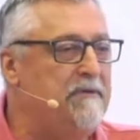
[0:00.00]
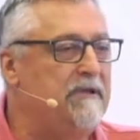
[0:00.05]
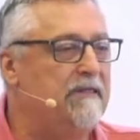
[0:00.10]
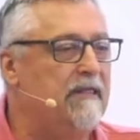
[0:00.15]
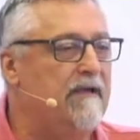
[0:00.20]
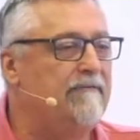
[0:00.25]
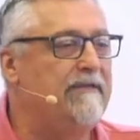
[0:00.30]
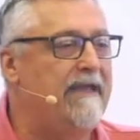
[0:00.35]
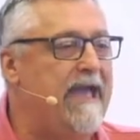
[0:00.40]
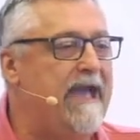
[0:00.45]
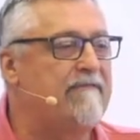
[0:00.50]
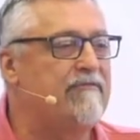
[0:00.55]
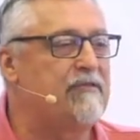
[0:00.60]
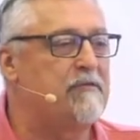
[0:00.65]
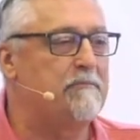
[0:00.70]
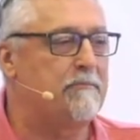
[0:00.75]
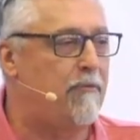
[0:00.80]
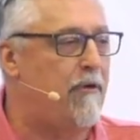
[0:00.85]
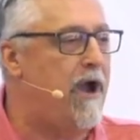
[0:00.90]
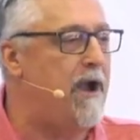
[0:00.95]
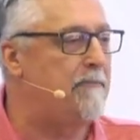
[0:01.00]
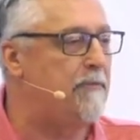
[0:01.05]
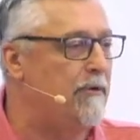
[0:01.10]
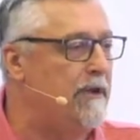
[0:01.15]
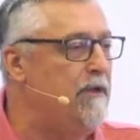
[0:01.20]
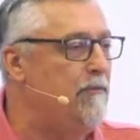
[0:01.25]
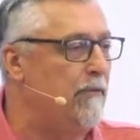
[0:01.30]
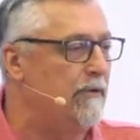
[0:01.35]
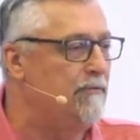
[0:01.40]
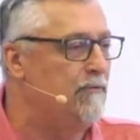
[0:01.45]
We'd love to have some
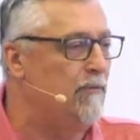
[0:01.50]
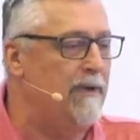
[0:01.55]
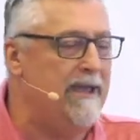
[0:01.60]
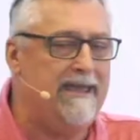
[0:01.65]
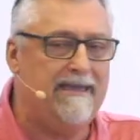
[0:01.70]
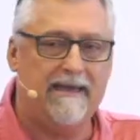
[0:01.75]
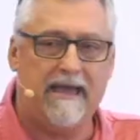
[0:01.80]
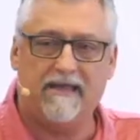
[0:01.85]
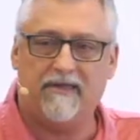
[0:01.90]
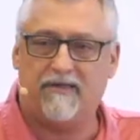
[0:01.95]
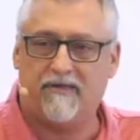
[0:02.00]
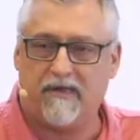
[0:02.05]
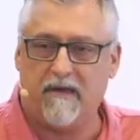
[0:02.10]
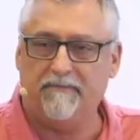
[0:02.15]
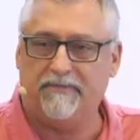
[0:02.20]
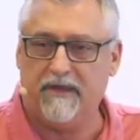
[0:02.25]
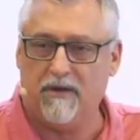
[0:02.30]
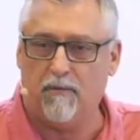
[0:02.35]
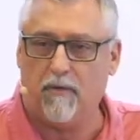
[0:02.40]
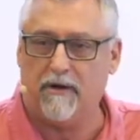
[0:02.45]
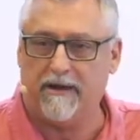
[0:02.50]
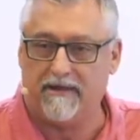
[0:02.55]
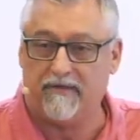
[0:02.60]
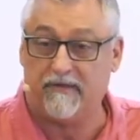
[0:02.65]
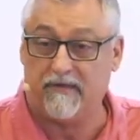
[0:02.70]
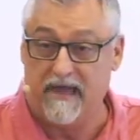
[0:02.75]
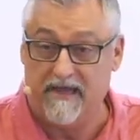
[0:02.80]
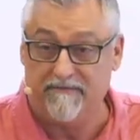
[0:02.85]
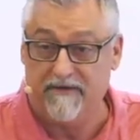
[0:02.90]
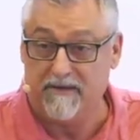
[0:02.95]
property, wouldn't we? That's something we're
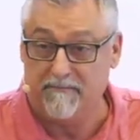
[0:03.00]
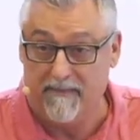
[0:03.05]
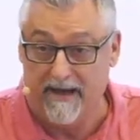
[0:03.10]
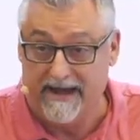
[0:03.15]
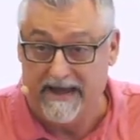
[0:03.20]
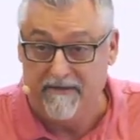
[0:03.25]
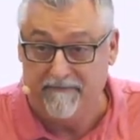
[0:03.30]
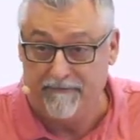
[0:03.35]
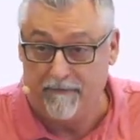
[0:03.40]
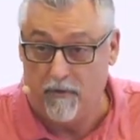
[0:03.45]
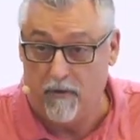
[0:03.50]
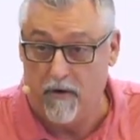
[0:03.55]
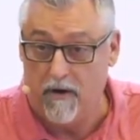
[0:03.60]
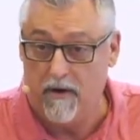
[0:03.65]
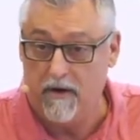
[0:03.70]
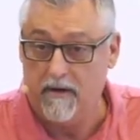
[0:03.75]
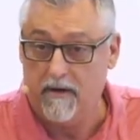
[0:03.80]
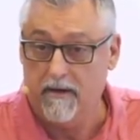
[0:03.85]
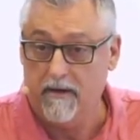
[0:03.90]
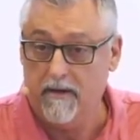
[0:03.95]
saving money for.